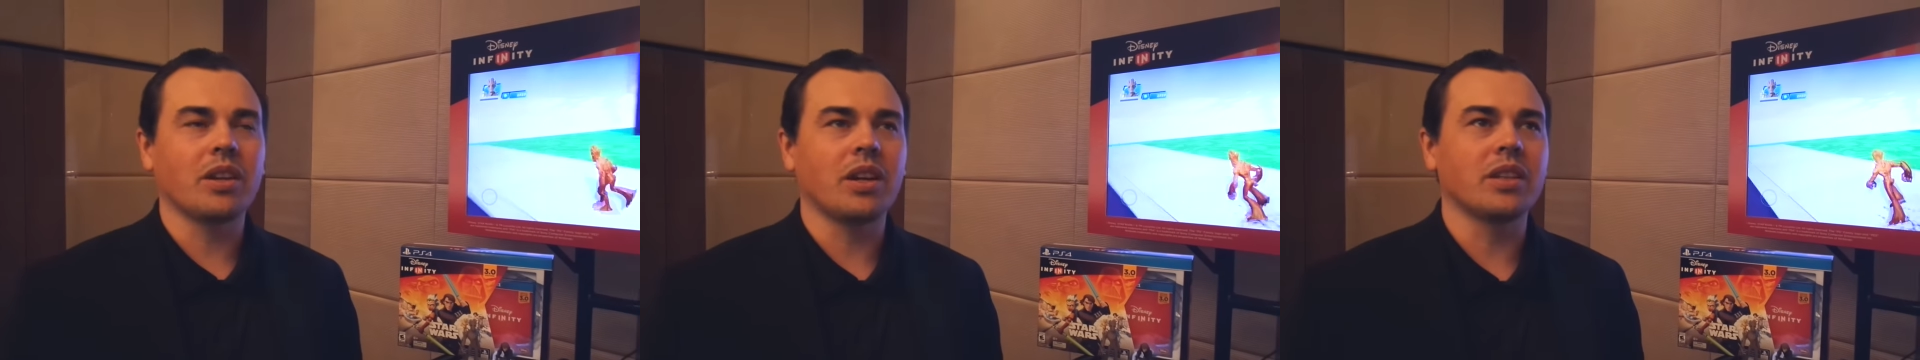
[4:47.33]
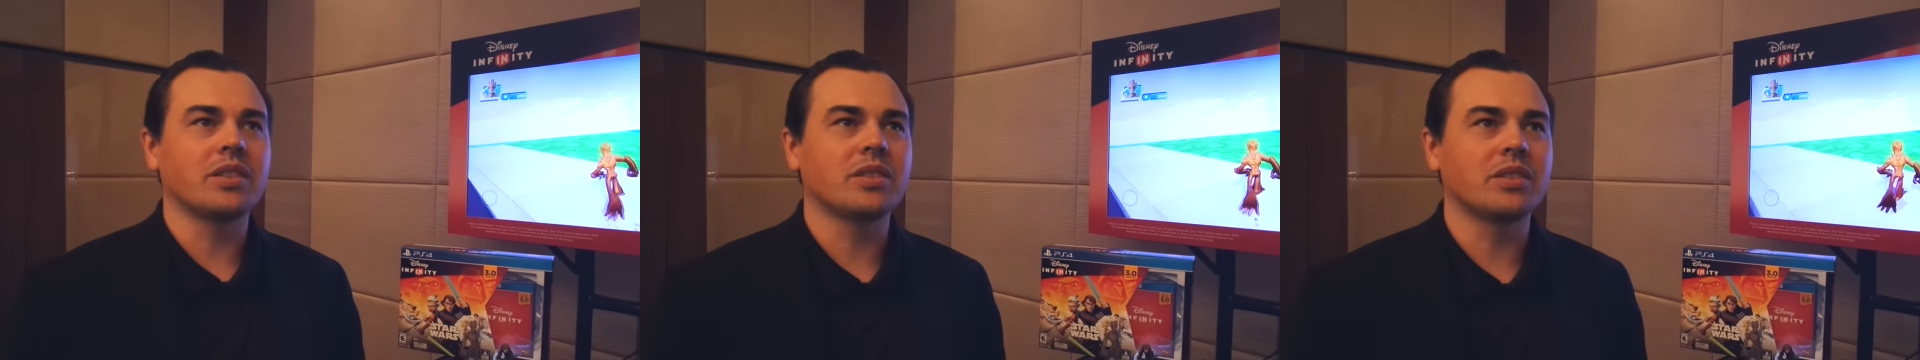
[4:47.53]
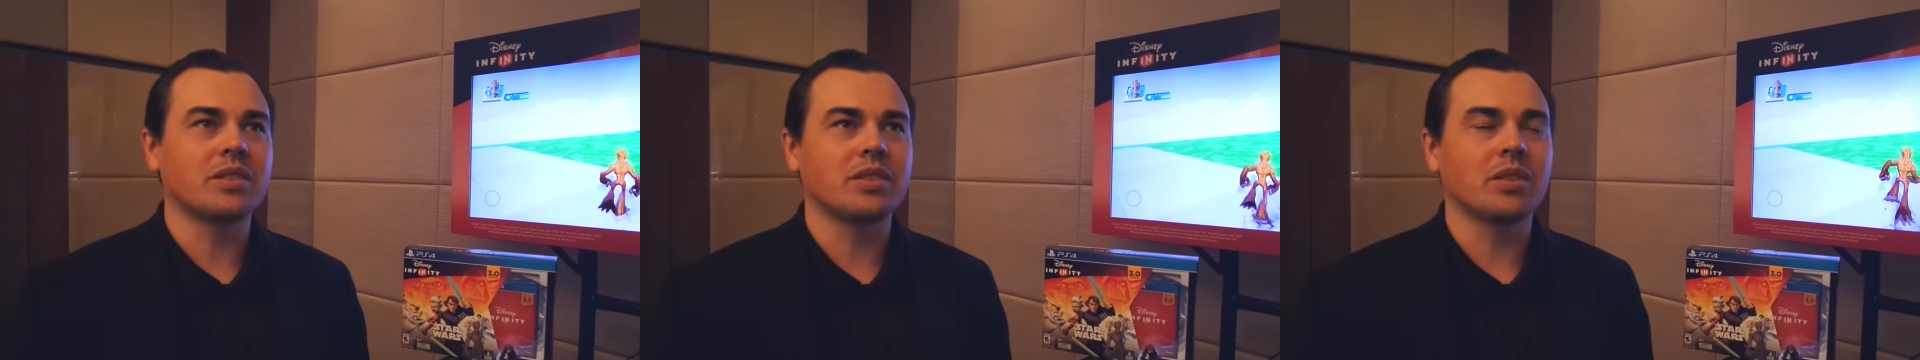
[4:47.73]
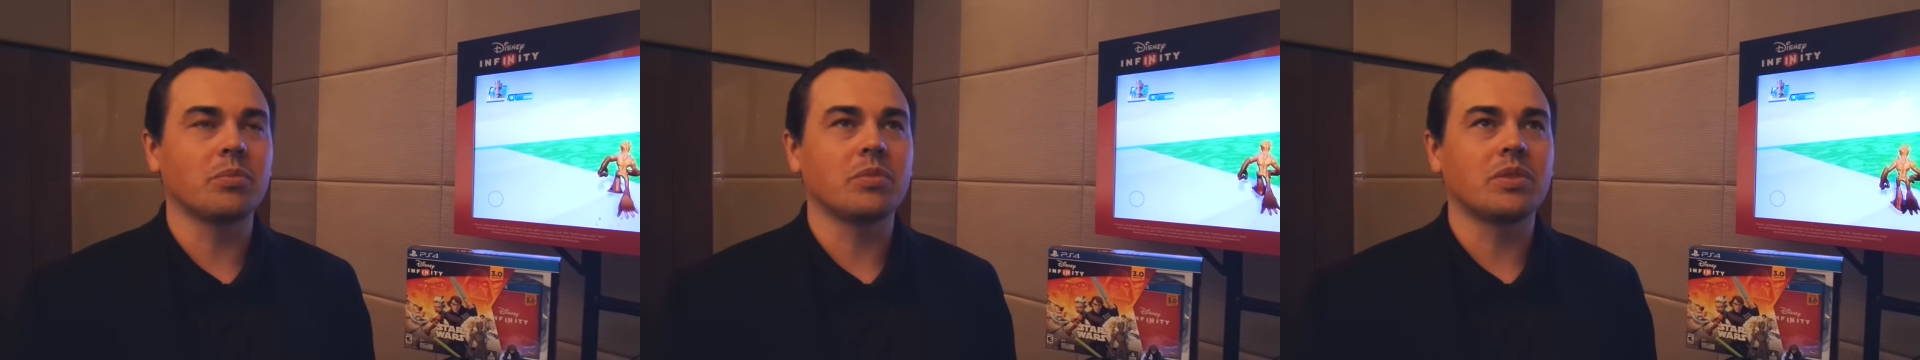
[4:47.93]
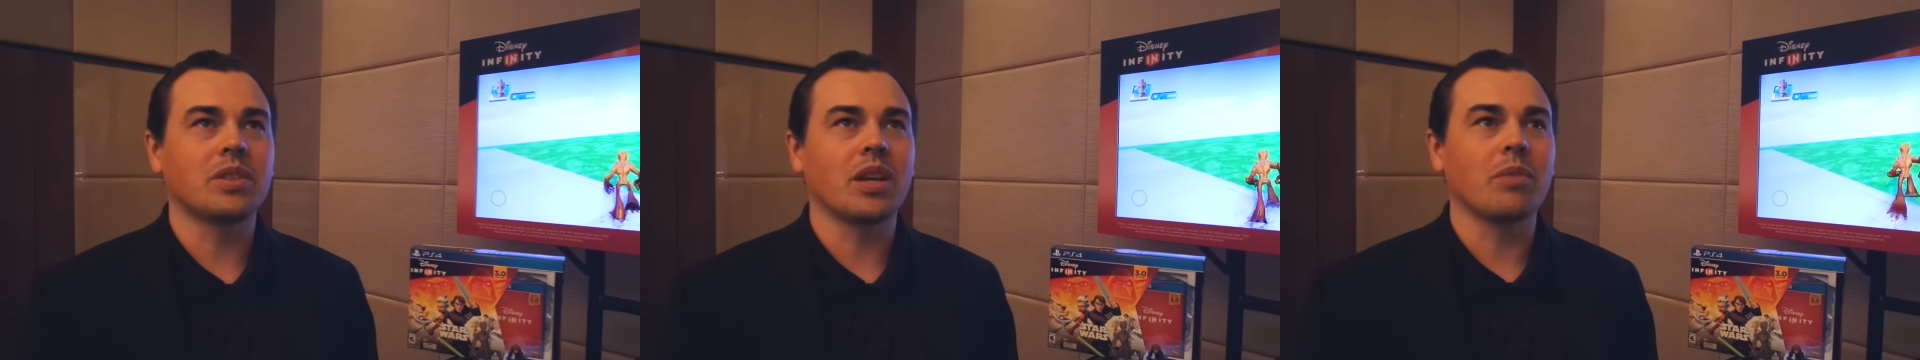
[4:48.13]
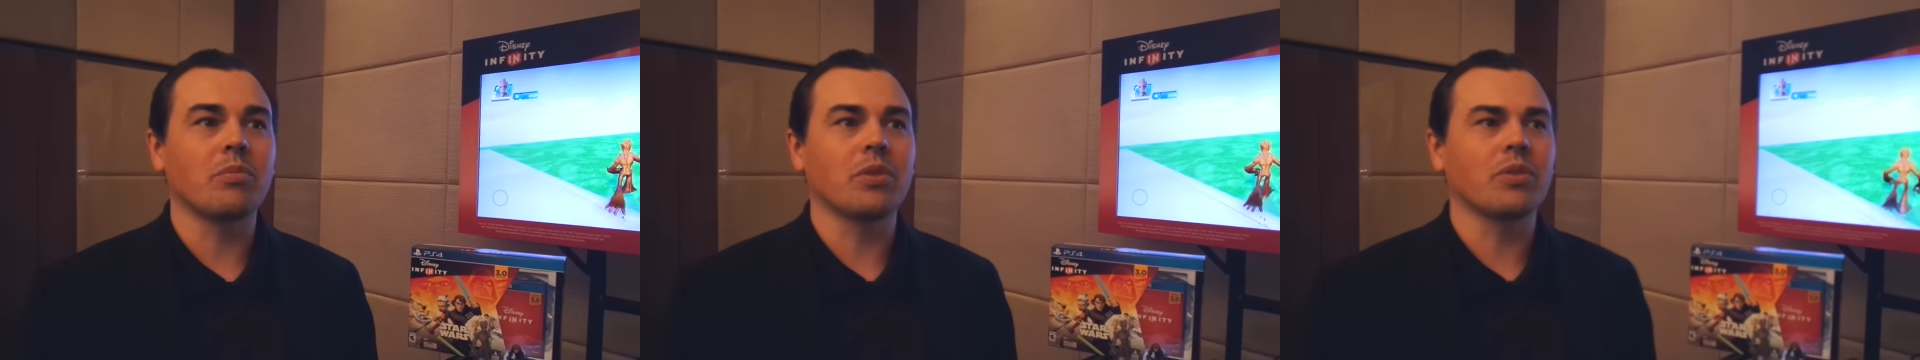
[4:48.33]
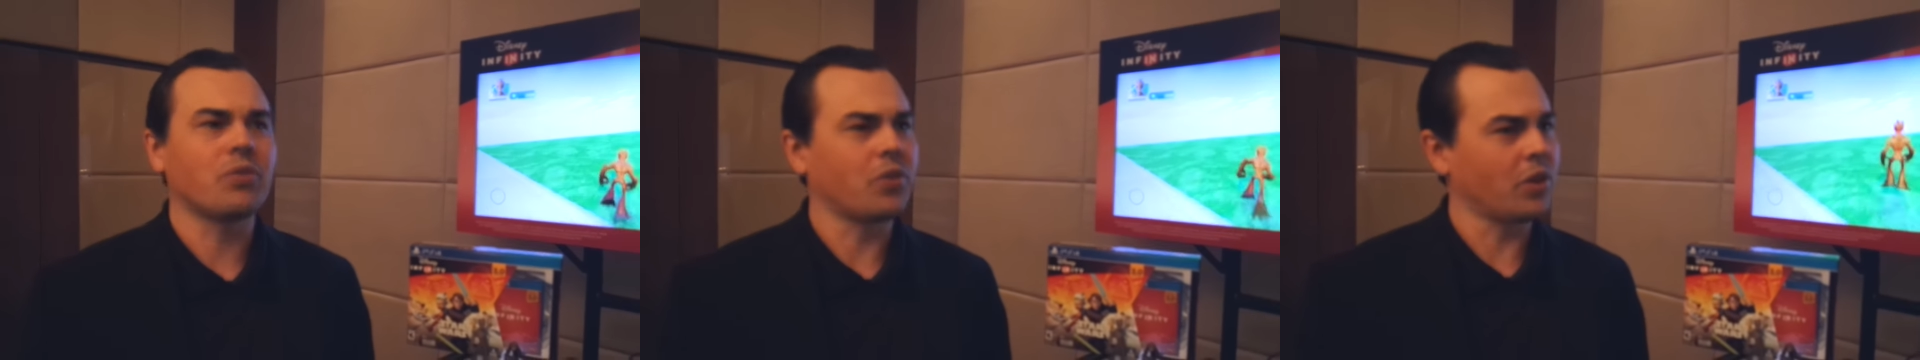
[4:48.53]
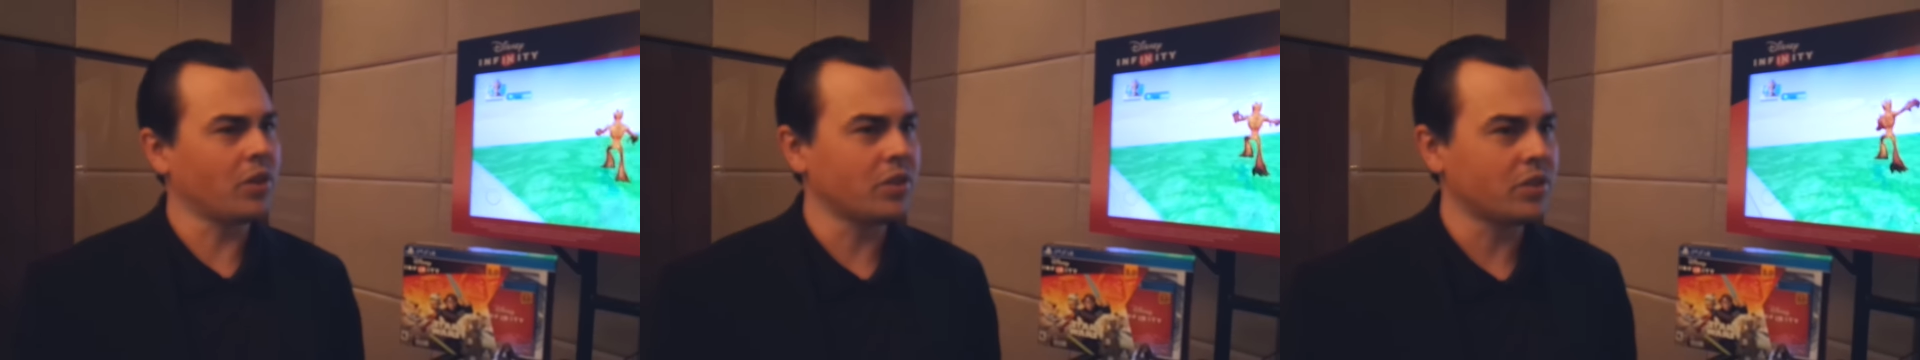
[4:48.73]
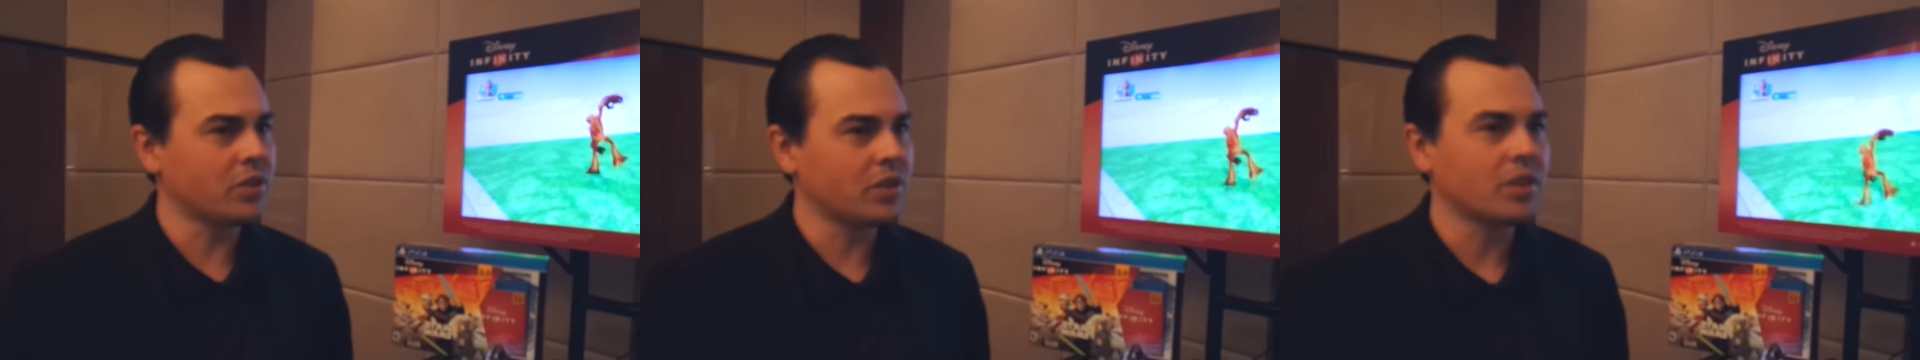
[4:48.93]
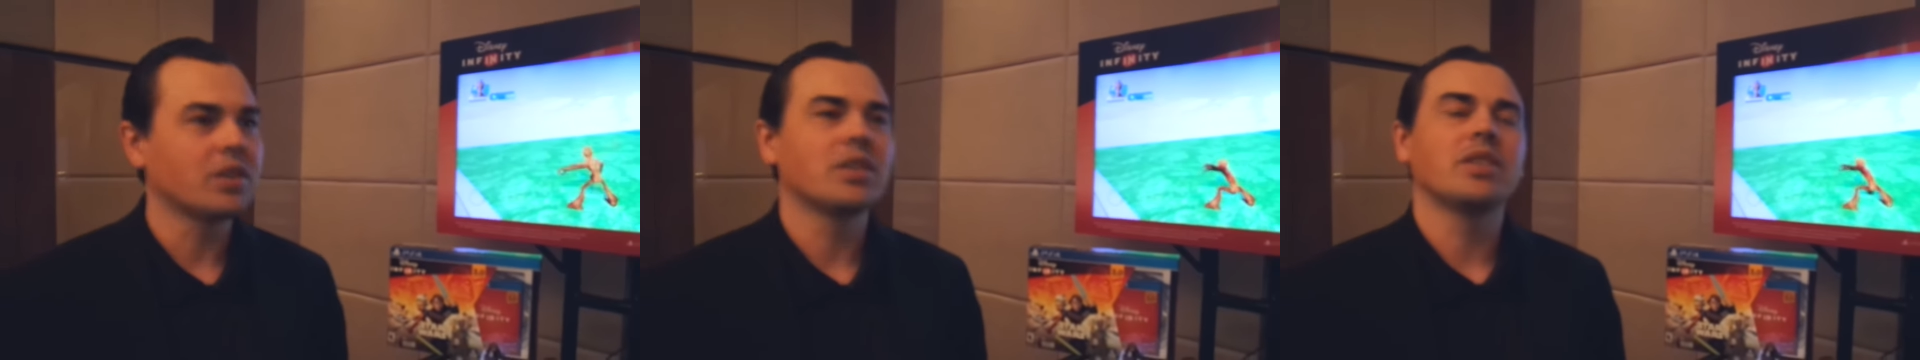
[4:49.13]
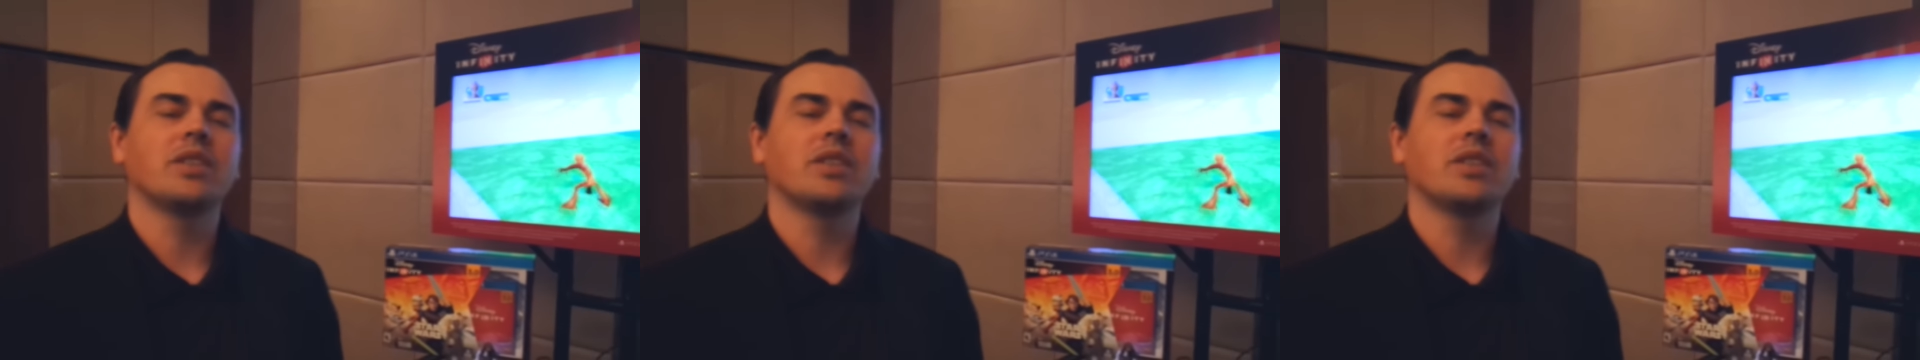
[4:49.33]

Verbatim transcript: on September 1st.